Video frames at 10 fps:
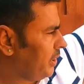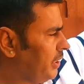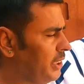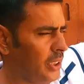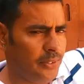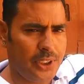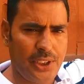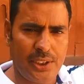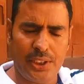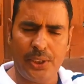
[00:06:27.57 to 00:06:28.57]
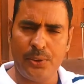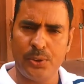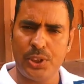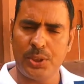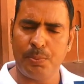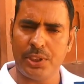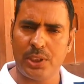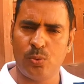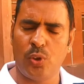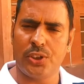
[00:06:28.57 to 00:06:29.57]
standing over there, they used
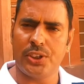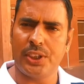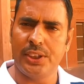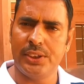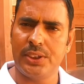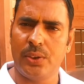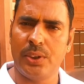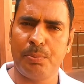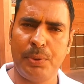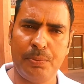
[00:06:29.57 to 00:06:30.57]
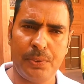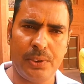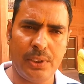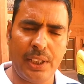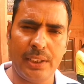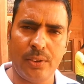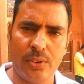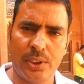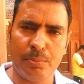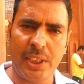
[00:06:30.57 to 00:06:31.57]
special water guns on the people and
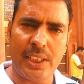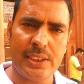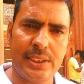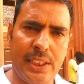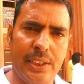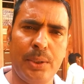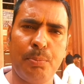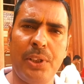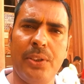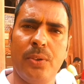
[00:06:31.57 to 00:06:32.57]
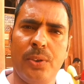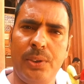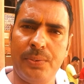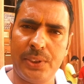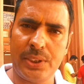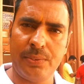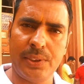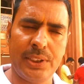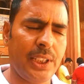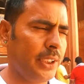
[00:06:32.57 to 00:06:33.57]
on the Maharaja, and they play the Holi
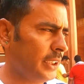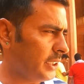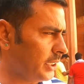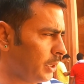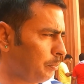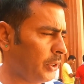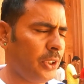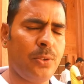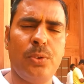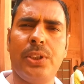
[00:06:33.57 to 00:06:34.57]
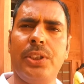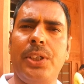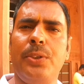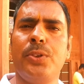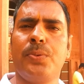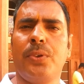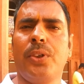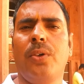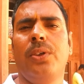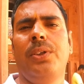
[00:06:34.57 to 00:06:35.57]
festival. Then this is the particular they use for
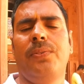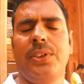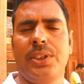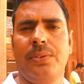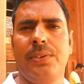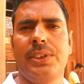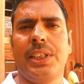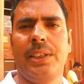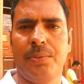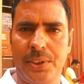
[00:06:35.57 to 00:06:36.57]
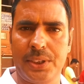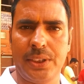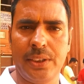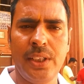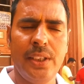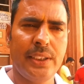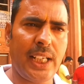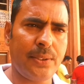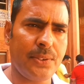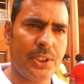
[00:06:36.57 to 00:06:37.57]
the Holi festival celebration.
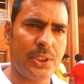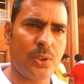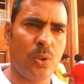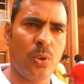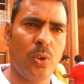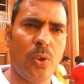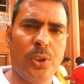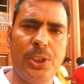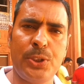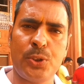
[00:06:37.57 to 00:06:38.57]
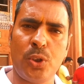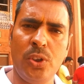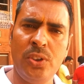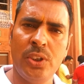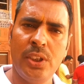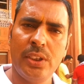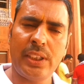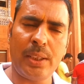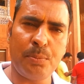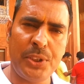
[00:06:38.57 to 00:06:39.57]
That's what is called Holi Chowk,
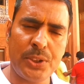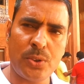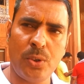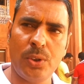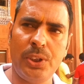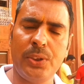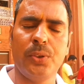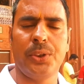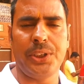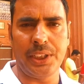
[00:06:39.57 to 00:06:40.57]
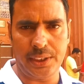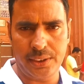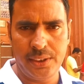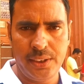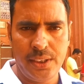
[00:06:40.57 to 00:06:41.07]
that means Holi Courtyard.